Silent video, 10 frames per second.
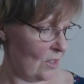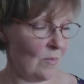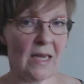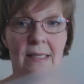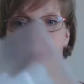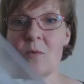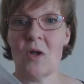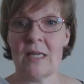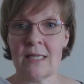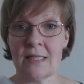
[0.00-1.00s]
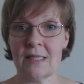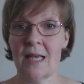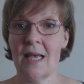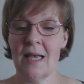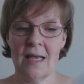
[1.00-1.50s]
to my little wallets,
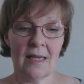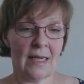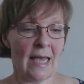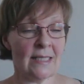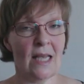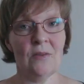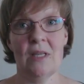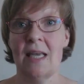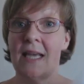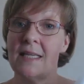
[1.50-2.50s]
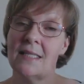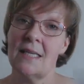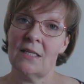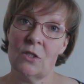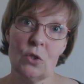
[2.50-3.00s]
get out the
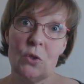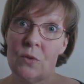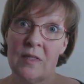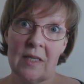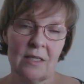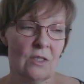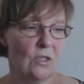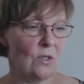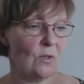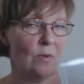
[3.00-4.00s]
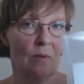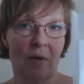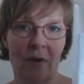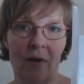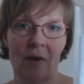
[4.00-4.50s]
K6262
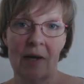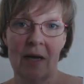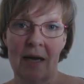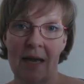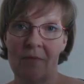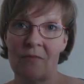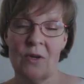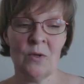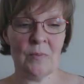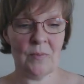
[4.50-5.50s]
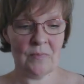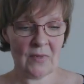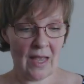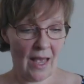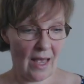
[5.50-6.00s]
envelope,
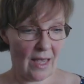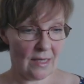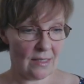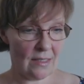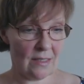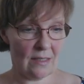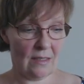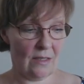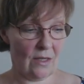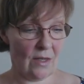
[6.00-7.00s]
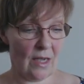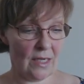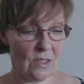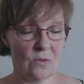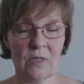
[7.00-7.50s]
and
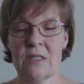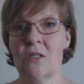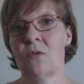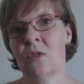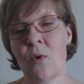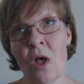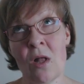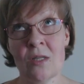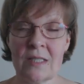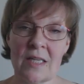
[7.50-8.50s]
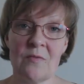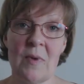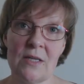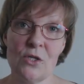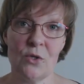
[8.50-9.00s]
I don't need to do a toile because I've
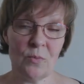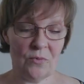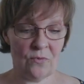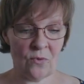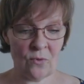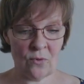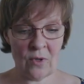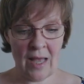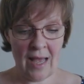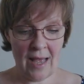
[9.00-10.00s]
made two before,